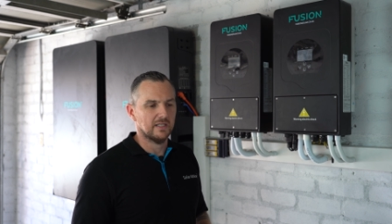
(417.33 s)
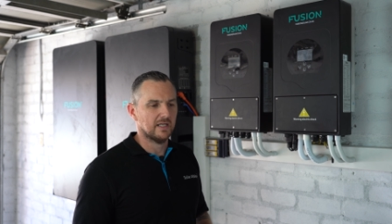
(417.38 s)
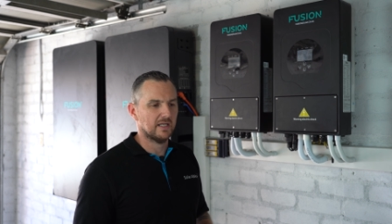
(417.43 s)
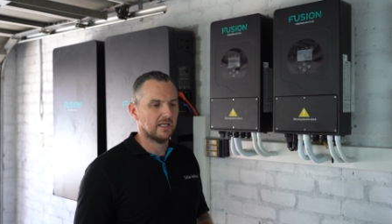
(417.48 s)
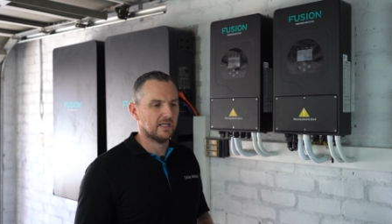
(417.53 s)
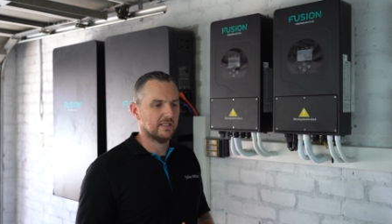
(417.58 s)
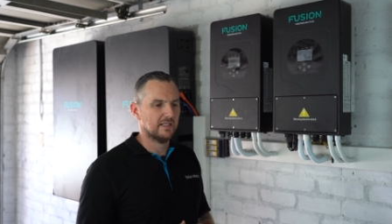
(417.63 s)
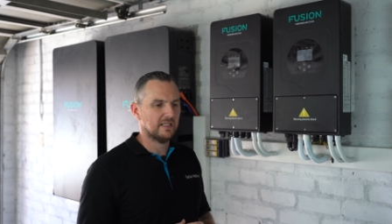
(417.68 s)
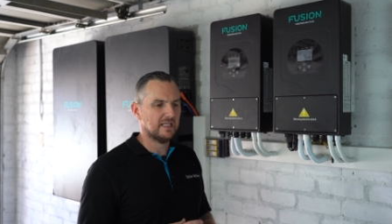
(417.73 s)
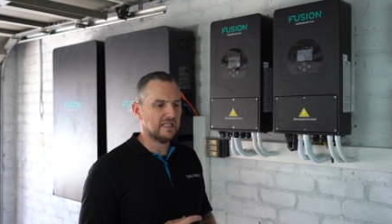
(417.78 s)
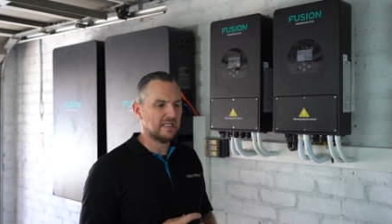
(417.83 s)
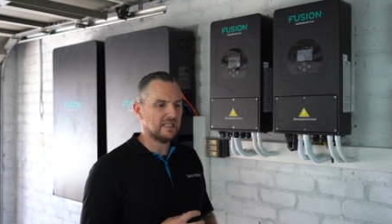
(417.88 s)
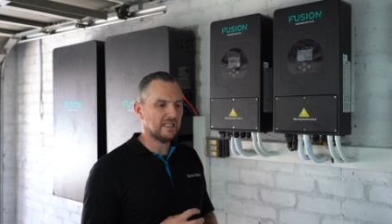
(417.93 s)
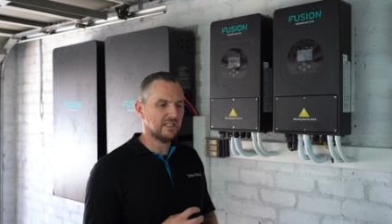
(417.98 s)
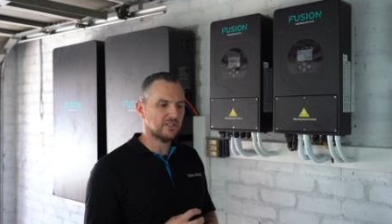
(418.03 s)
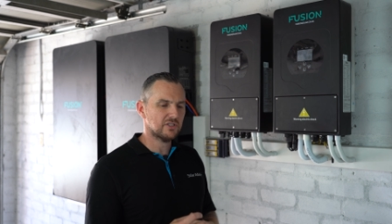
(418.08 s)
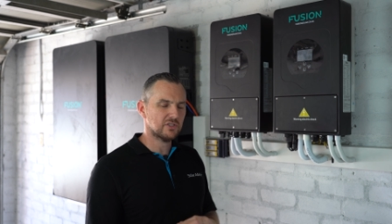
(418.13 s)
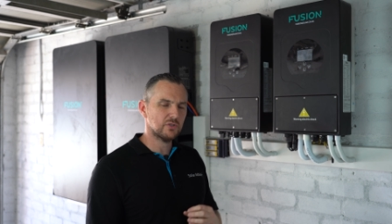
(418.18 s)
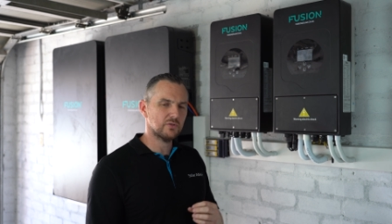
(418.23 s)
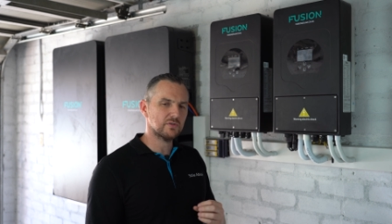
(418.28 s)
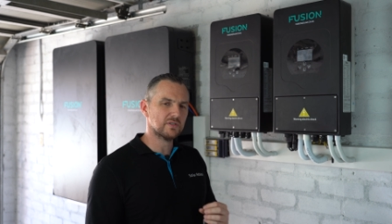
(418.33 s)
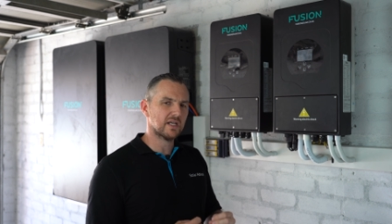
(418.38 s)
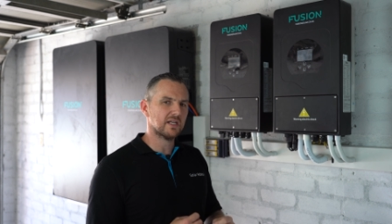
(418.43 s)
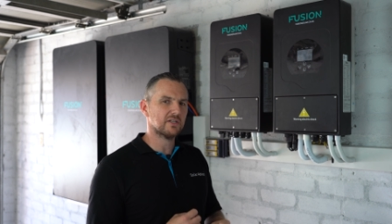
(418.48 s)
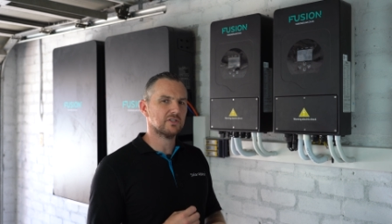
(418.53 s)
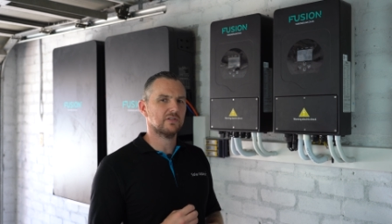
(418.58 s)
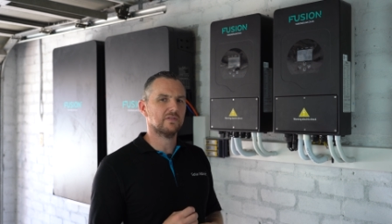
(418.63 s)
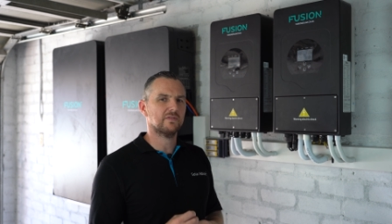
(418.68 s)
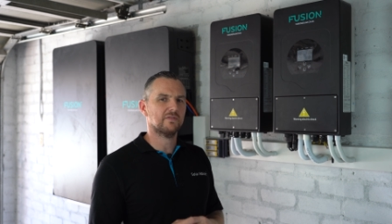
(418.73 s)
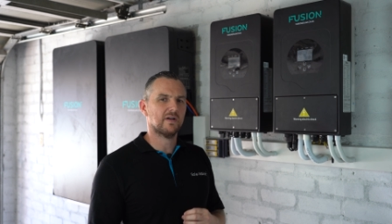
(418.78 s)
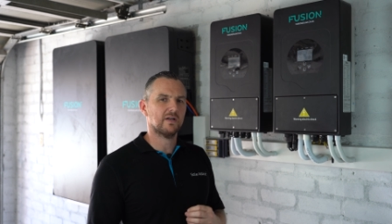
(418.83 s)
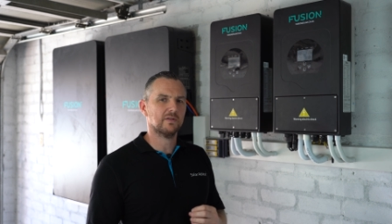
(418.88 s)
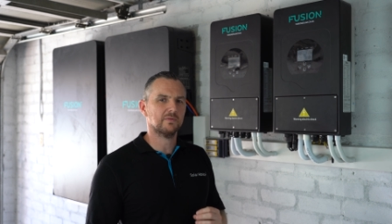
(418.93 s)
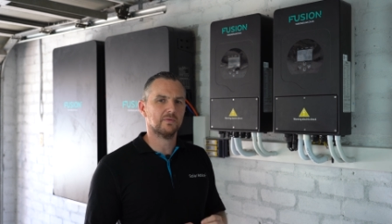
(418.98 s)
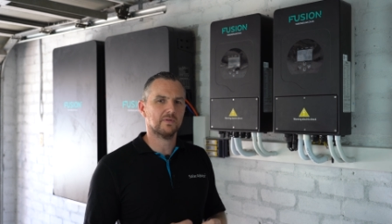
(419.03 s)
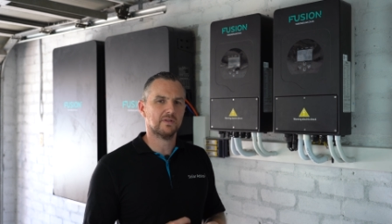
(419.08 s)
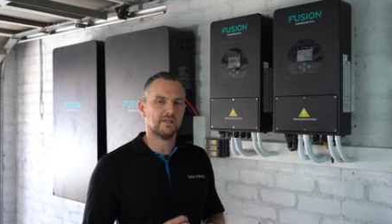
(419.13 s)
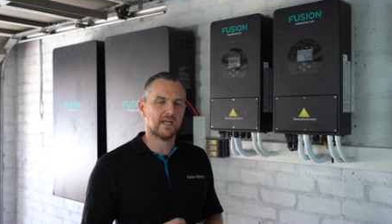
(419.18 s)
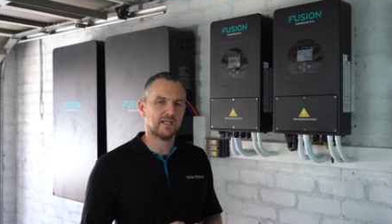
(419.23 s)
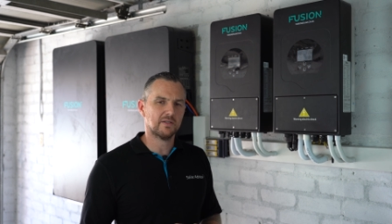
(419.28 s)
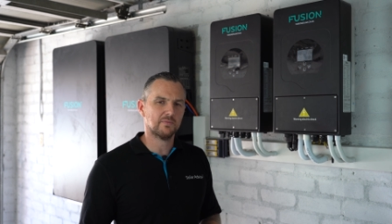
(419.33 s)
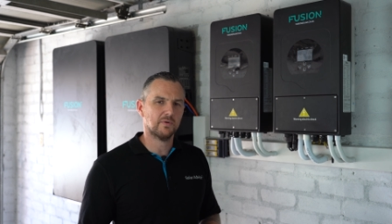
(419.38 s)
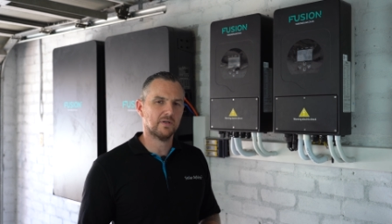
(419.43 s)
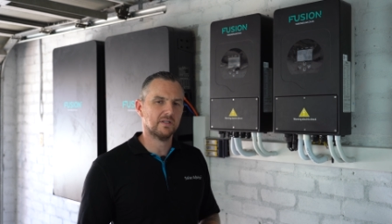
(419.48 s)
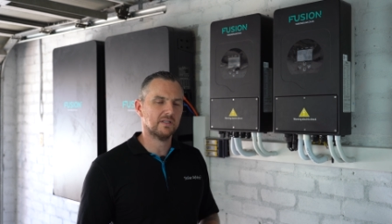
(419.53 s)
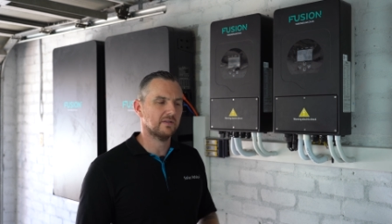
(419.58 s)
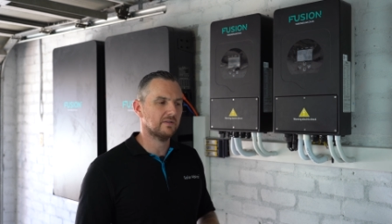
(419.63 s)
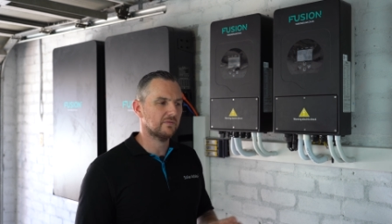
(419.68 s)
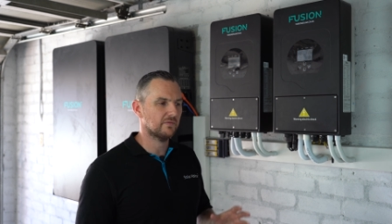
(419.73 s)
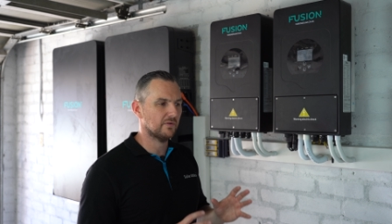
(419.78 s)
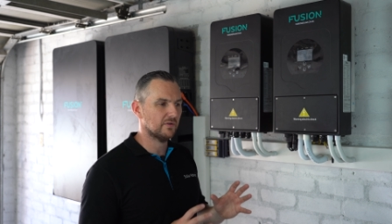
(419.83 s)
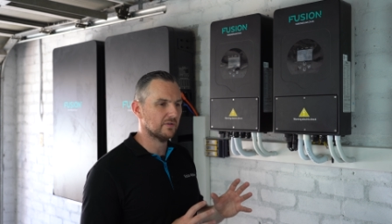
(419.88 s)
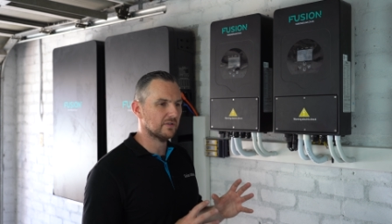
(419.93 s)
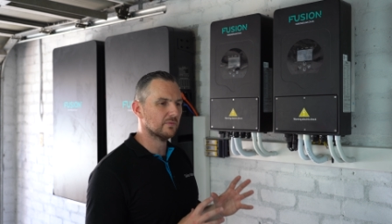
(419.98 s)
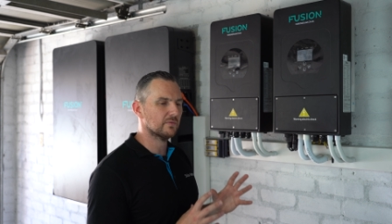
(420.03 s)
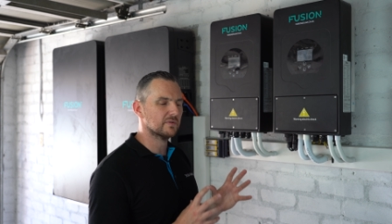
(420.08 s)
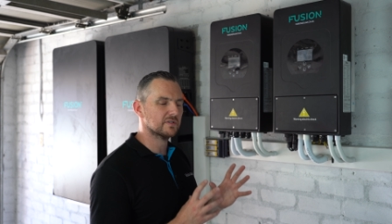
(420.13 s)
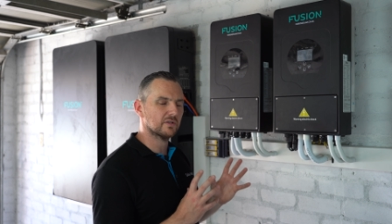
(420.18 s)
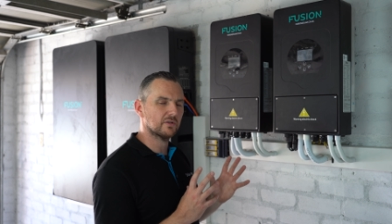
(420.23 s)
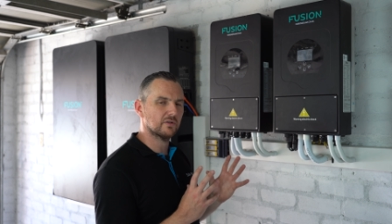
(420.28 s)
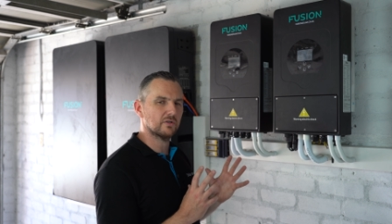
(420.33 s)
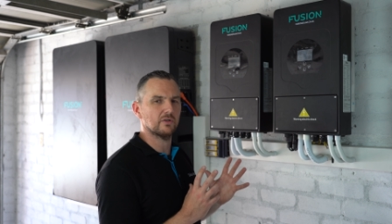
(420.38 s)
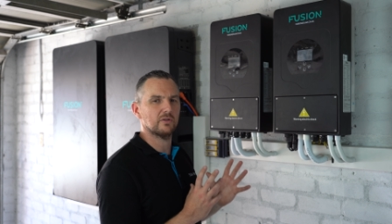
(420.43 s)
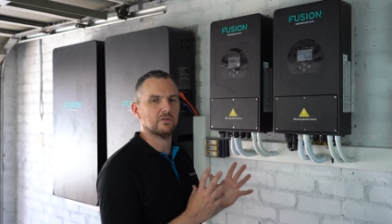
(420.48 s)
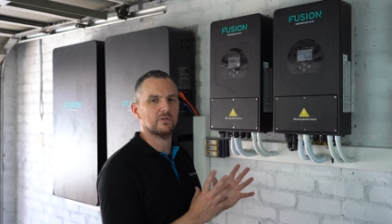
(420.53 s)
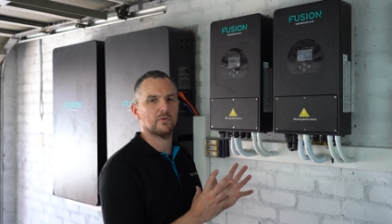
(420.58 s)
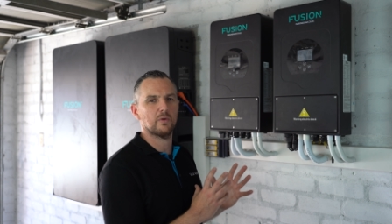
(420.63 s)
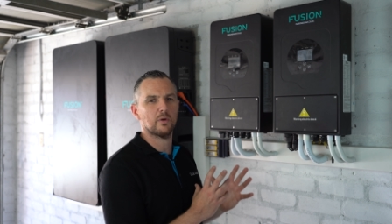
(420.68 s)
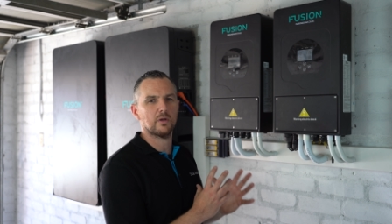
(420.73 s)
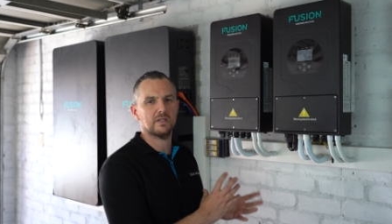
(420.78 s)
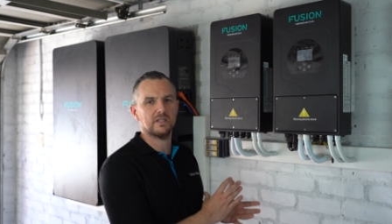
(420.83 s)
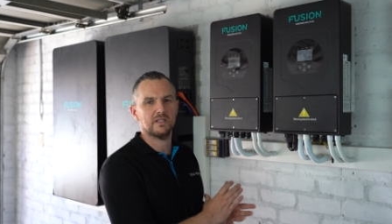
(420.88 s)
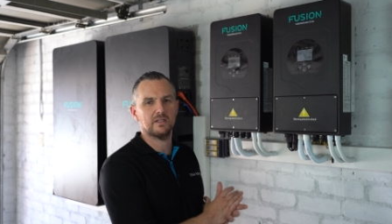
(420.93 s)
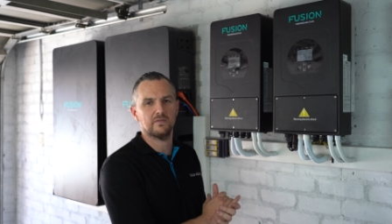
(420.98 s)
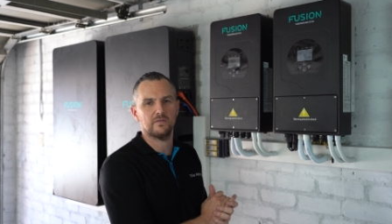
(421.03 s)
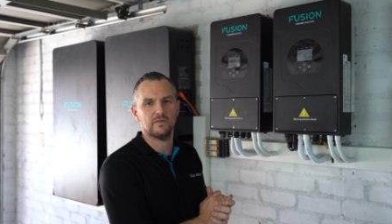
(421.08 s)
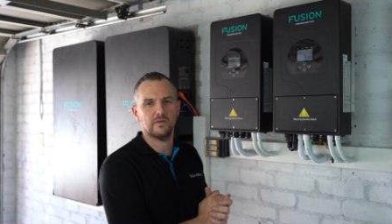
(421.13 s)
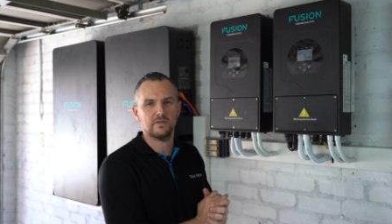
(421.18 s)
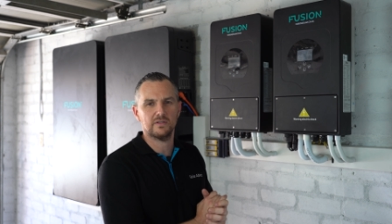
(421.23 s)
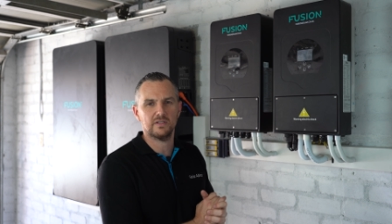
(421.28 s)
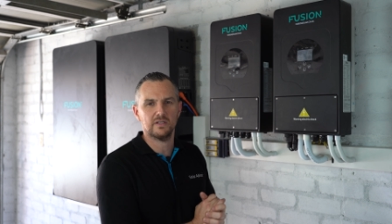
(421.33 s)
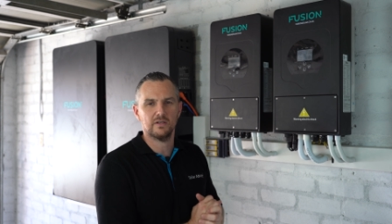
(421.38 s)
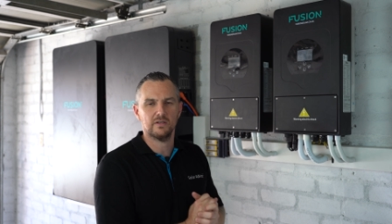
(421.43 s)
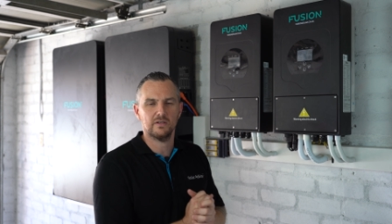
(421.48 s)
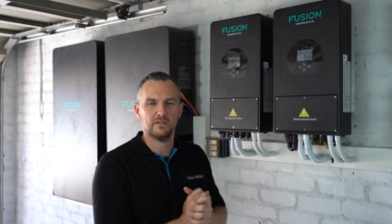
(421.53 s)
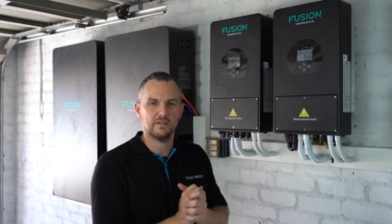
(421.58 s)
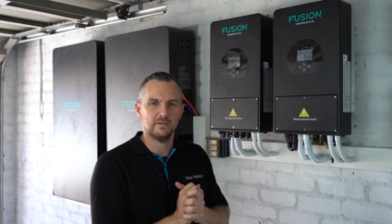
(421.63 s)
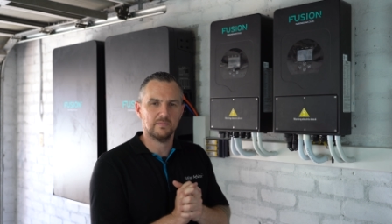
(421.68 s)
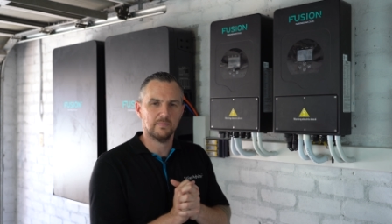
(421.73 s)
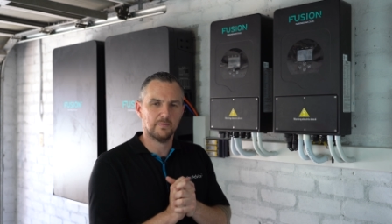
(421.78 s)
Uh, the issues I actually found with that one, the inverter was a good quality inverter,